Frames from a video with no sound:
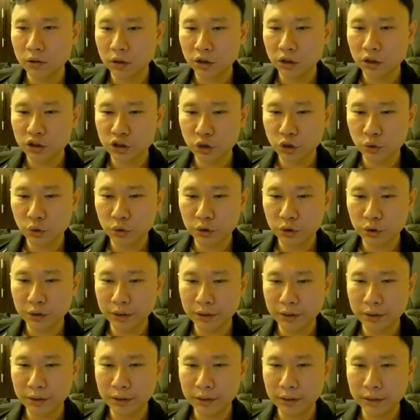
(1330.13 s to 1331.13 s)
so
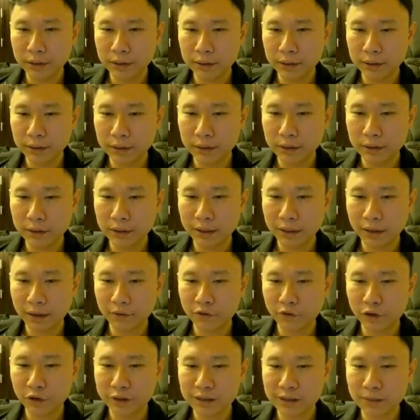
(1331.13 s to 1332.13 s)
like
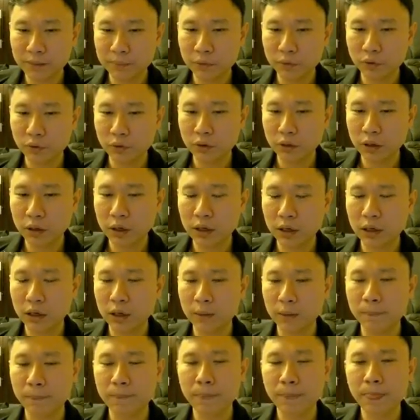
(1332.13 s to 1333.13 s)
for
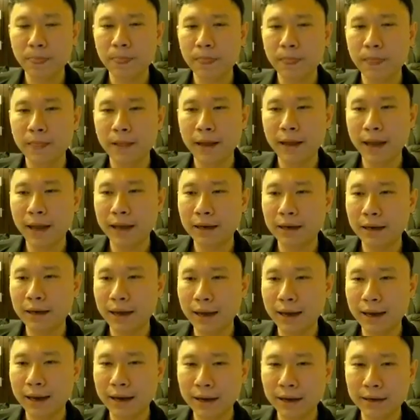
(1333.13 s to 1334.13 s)
example,
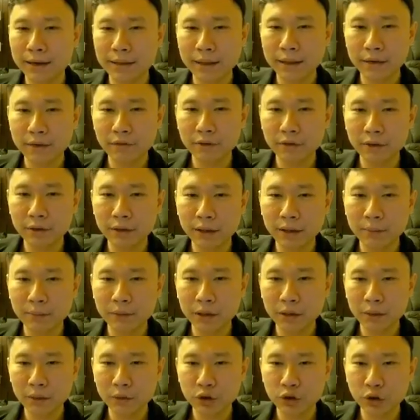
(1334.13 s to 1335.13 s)
at higher level, let
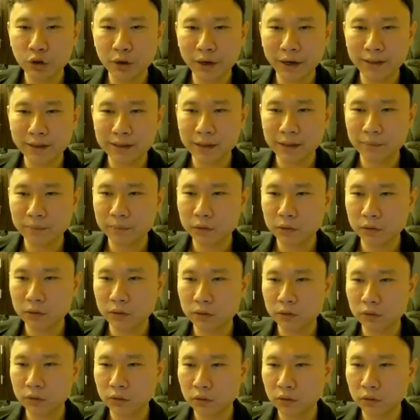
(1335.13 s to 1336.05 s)
me show you an example.